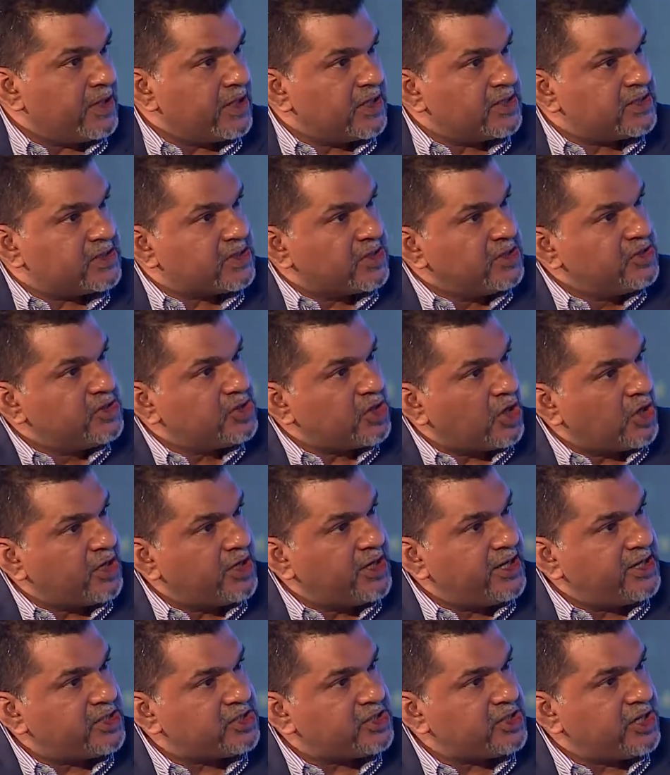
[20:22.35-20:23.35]
there's
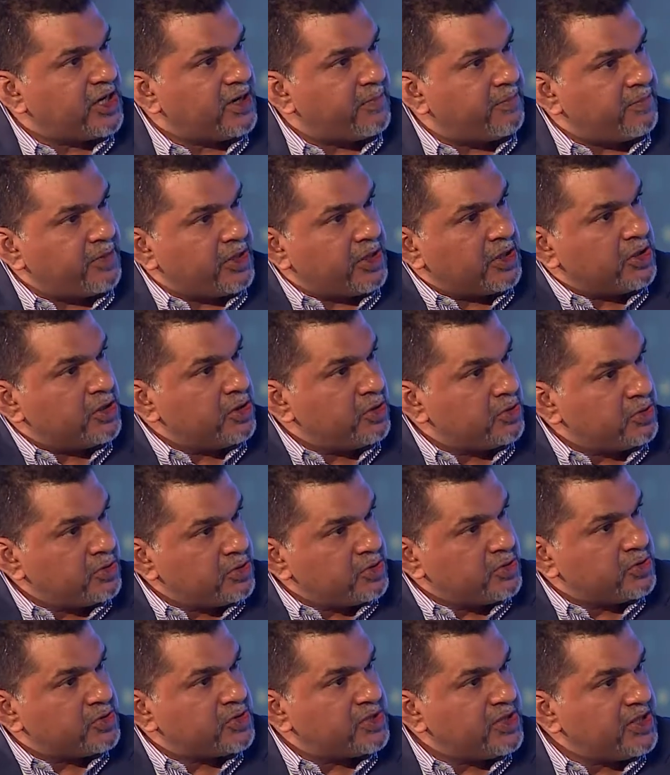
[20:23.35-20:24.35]
consolidation happening. Do you,
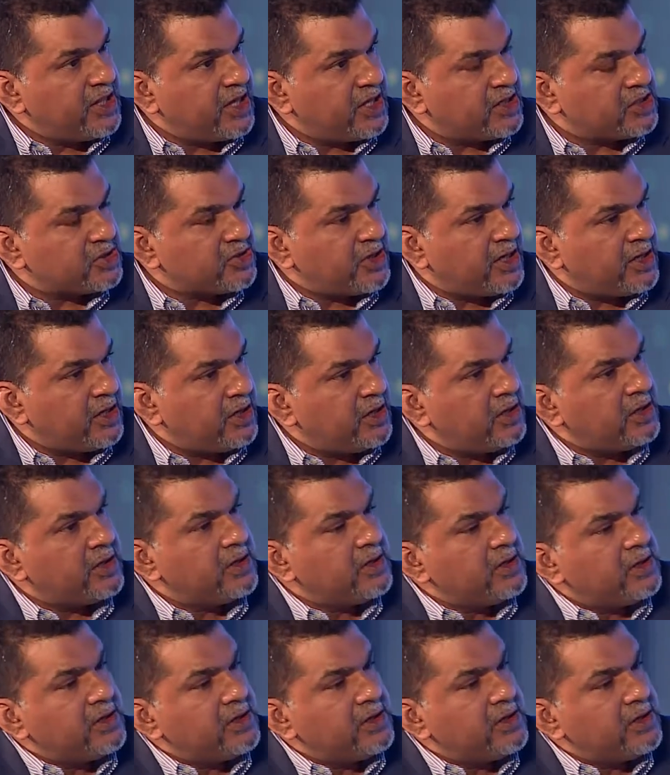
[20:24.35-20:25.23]
do you see that trend? I see that